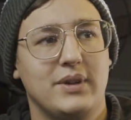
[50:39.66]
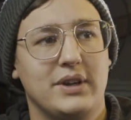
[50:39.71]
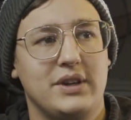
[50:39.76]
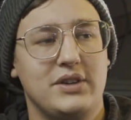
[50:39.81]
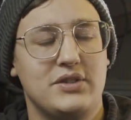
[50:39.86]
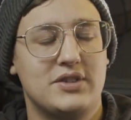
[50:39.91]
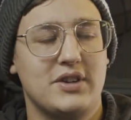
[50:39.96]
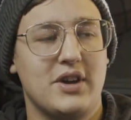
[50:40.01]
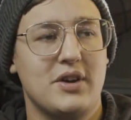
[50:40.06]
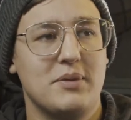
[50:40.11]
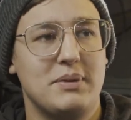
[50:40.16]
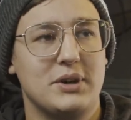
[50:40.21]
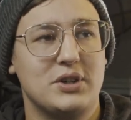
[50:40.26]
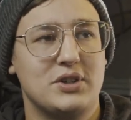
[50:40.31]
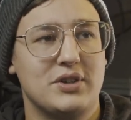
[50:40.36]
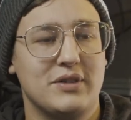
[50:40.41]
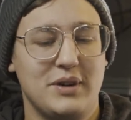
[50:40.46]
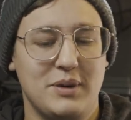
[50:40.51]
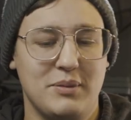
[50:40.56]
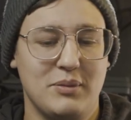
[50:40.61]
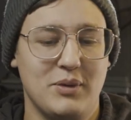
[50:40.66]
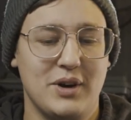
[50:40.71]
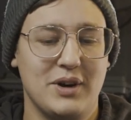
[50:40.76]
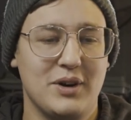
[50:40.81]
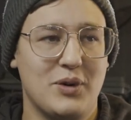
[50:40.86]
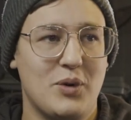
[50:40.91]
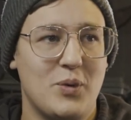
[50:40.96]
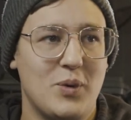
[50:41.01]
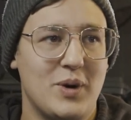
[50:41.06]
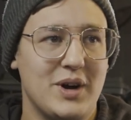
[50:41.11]
like you saw a picture of him
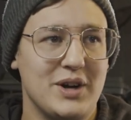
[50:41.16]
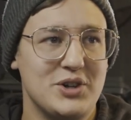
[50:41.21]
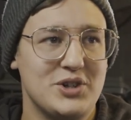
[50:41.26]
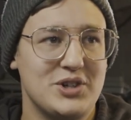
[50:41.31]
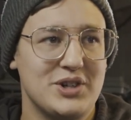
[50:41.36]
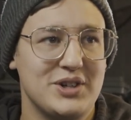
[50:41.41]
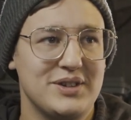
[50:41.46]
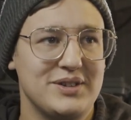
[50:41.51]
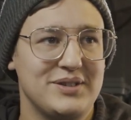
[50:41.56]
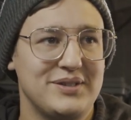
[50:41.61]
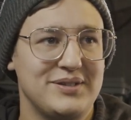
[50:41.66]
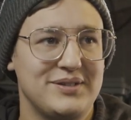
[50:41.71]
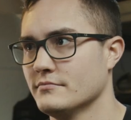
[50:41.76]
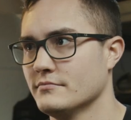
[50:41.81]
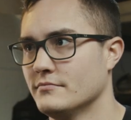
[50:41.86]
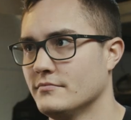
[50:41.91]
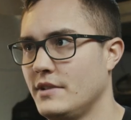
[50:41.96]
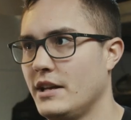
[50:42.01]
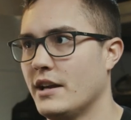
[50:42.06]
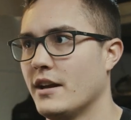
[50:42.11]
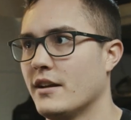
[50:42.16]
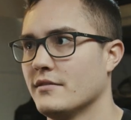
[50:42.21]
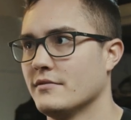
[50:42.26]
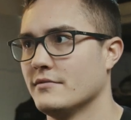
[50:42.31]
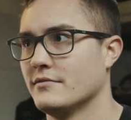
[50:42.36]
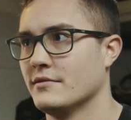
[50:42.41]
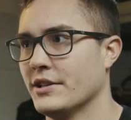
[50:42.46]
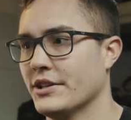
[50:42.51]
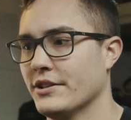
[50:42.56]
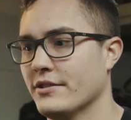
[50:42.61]
wearing a Hawaiian shirt. Yeah,
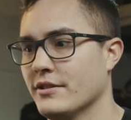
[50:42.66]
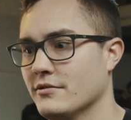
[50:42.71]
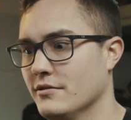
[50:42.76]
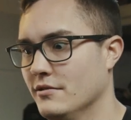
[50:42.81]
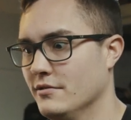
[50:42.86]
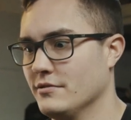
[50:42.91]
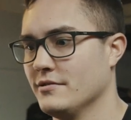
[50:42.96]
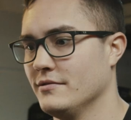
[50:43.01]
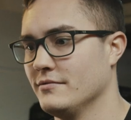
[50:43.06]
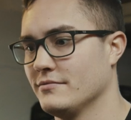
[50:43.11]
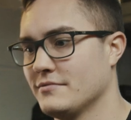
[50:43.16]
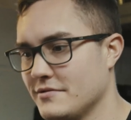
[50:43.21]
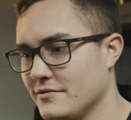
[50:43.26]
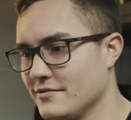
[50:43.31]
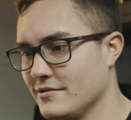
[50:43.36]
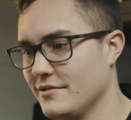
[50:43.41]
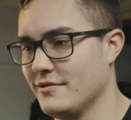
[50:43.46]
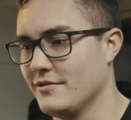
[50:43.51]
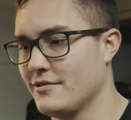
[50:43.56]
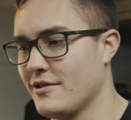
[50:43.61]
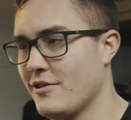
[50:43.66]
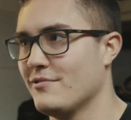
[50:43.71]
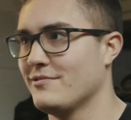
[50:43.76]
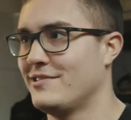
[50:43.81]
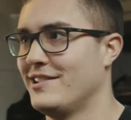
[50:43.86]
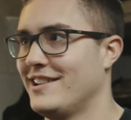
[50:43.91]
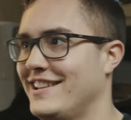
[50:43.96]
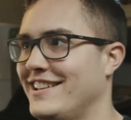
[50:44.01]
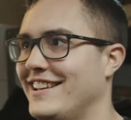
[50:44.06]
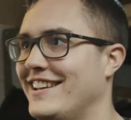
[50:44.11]
and like, oh go,
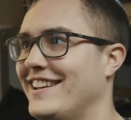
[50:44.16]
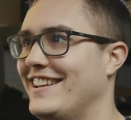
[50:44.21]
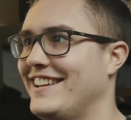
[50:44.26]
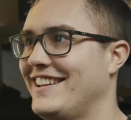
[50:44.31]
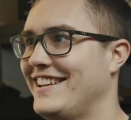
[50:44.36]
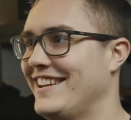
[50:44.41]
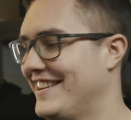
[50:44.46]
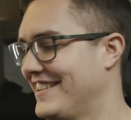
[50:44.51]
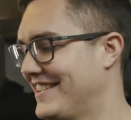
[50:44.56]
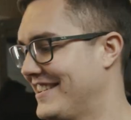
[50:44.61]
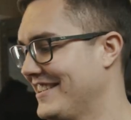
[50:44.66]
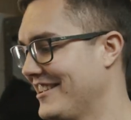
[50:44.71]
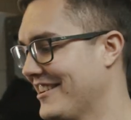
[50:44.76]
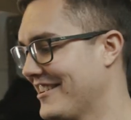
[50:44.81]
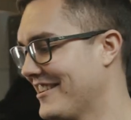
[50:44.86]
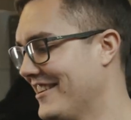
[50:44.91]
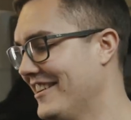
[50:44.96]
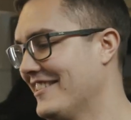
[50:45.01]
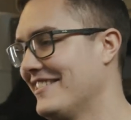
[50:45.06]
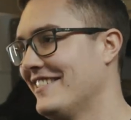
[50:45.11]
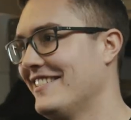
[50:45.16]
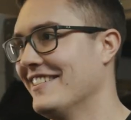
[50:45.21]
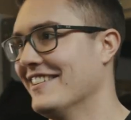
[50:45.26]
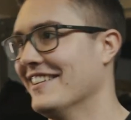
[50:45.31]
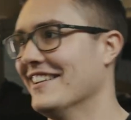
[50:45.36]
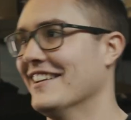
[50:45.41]
yeah, get that guy out of here.